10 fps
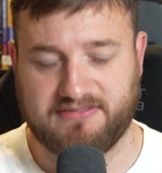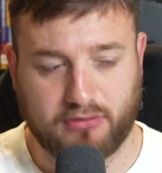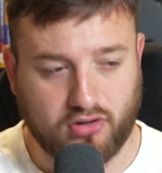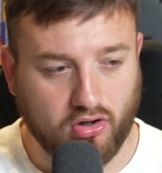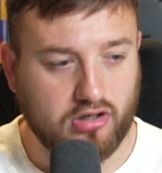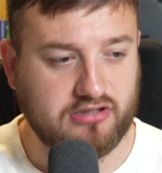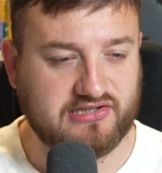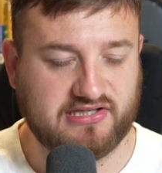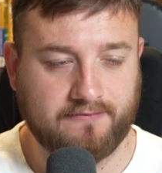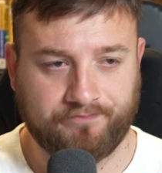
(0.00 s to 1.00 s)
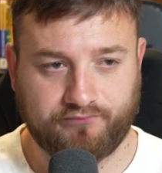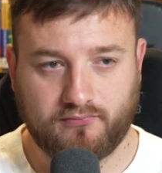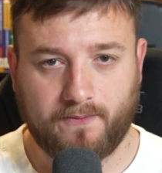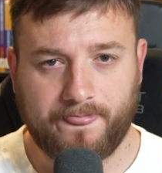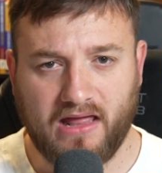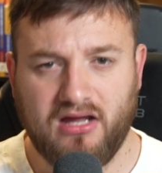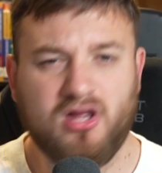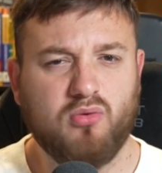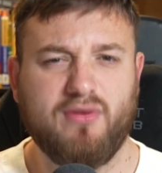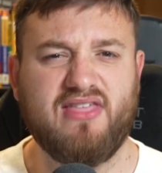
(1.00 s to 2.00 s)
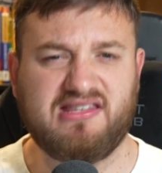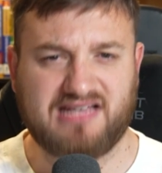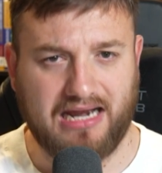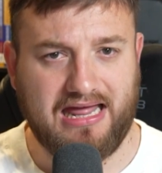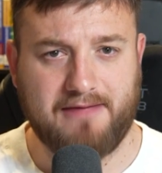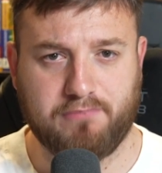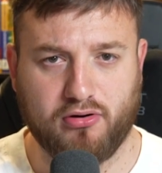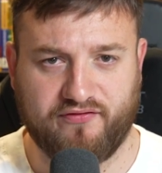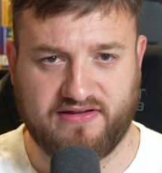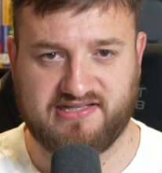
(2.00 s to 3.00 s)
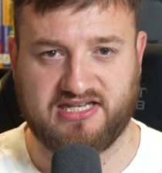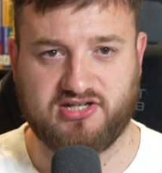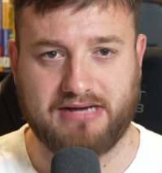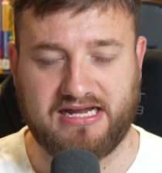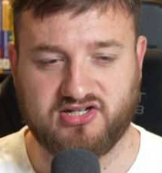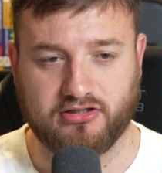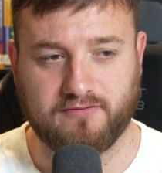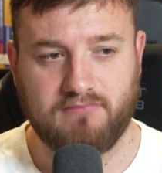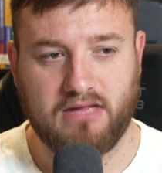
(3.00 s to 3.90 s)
Because with this clear profit situation,